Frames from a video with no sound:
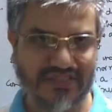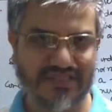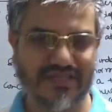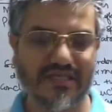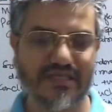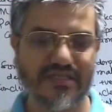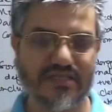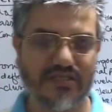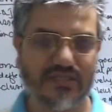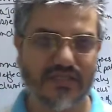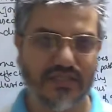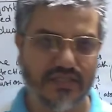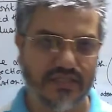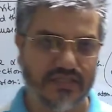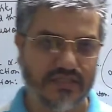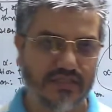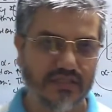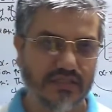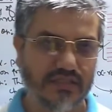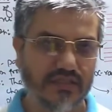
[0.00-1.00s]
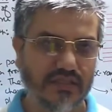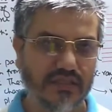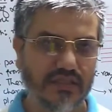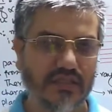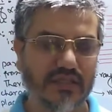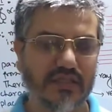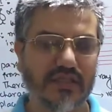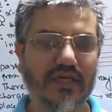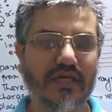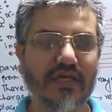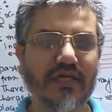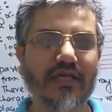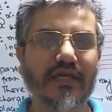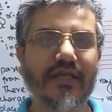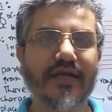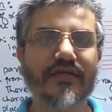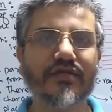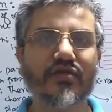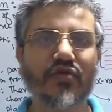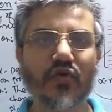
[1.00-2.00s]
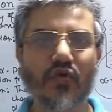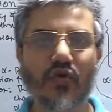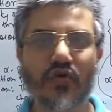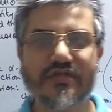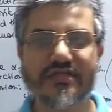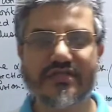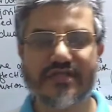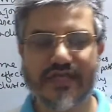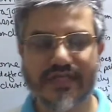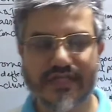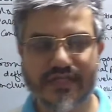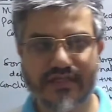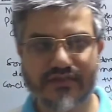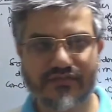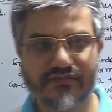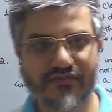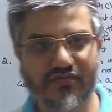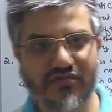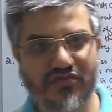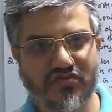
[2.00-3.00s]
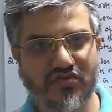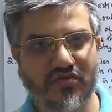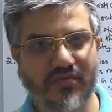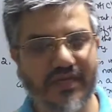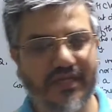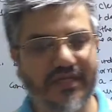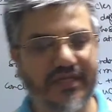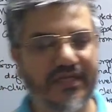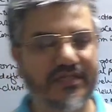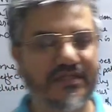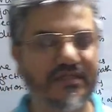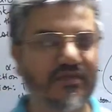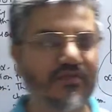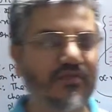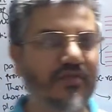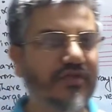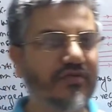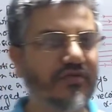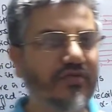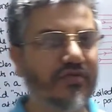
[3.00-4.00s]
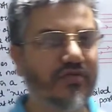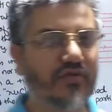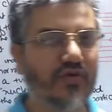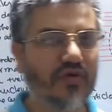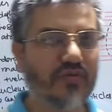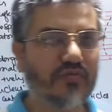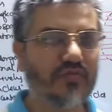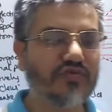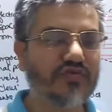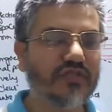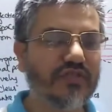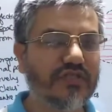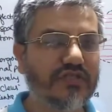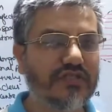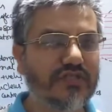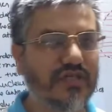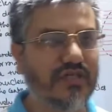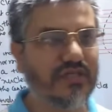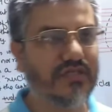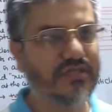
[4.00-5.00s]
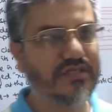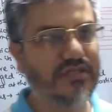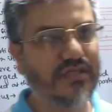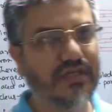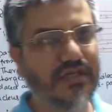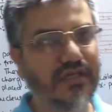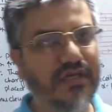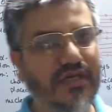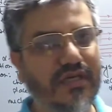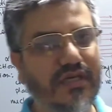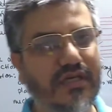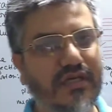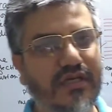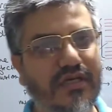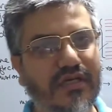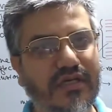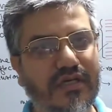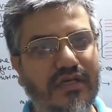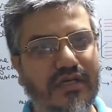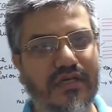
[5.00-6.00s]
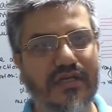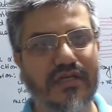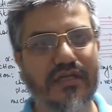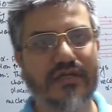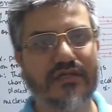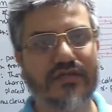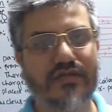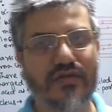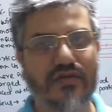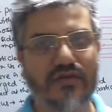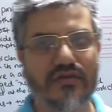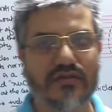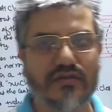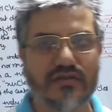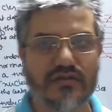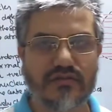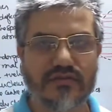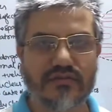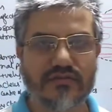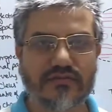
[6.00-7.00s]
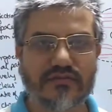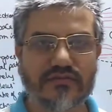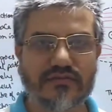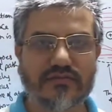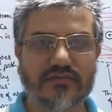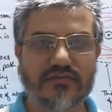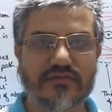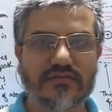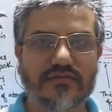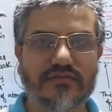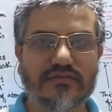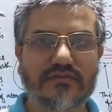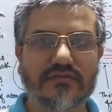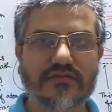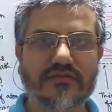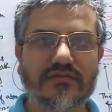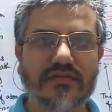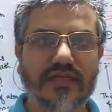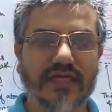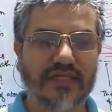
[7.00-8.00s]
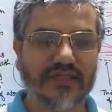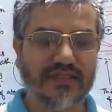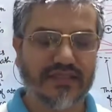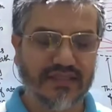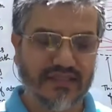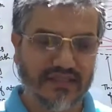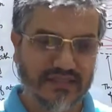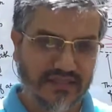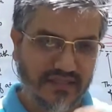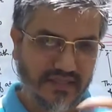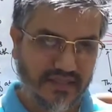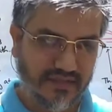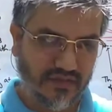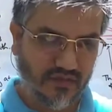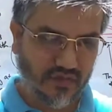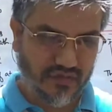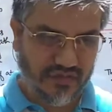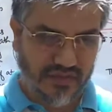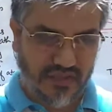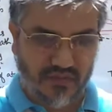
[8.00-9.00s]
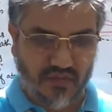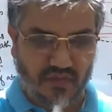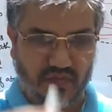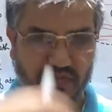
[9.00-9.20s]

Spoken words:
such that the electrostatic force of attraction between oppositely charged electron and these electrons